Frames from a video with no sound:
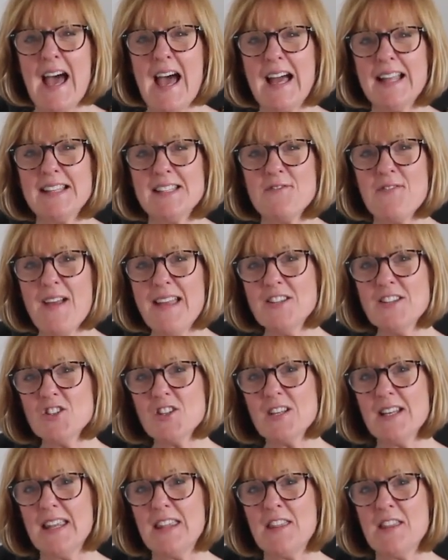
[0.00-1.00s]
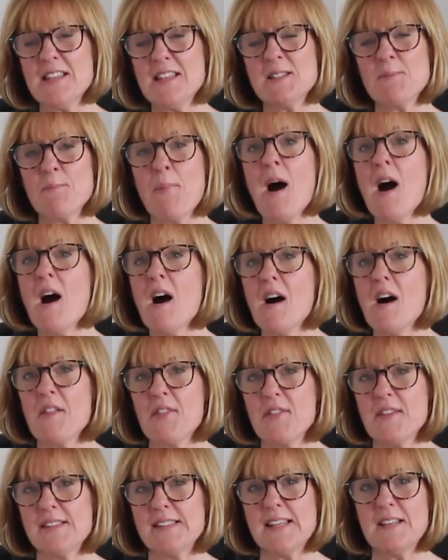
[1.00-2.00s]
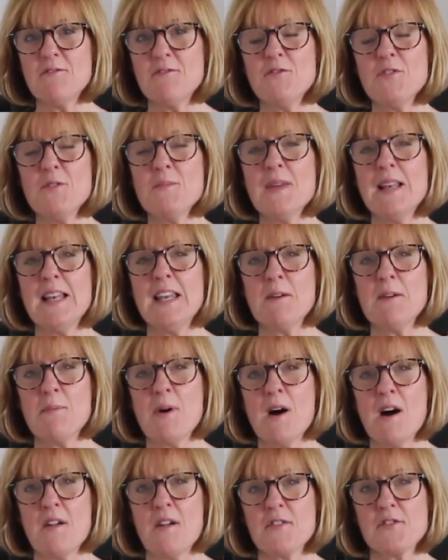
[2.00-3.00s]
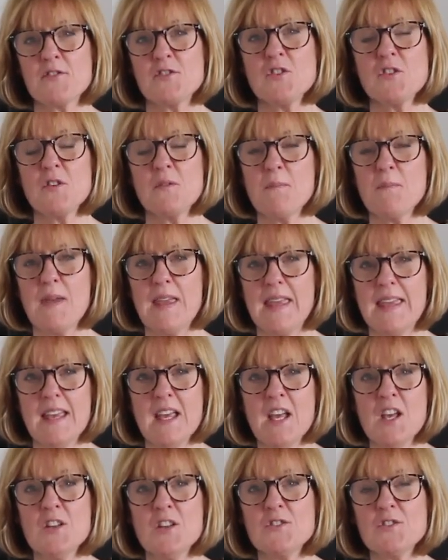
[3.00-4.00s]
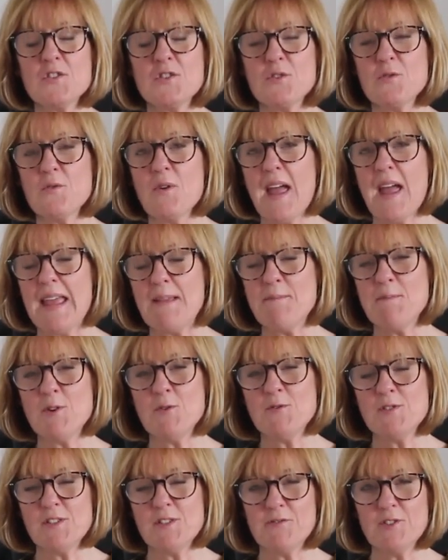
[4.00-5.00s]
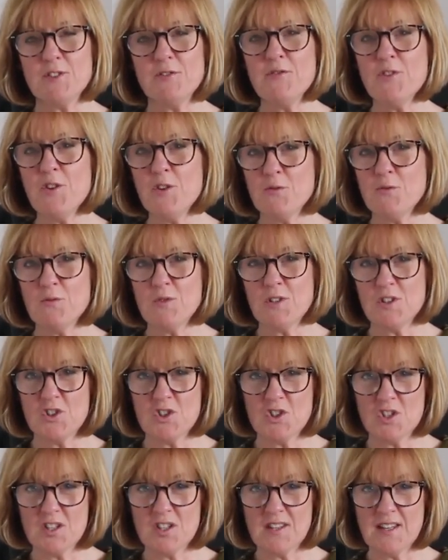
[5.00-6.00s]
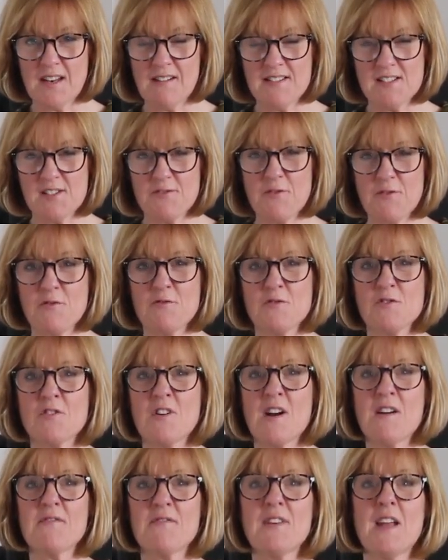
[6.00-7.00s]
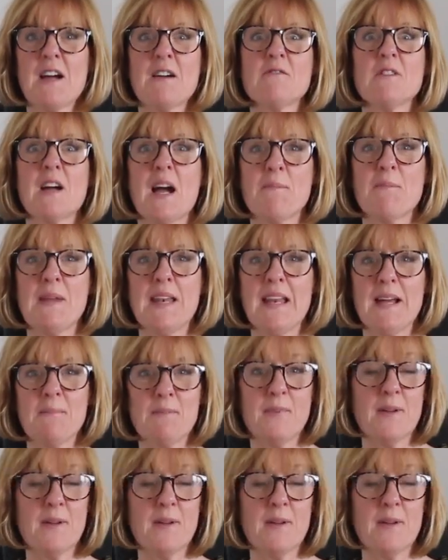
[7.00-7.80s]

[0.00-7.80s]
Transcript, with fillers: And eventually, this path, this unfamiliar path, took me to a beautiful view, which there is a photograph now coming up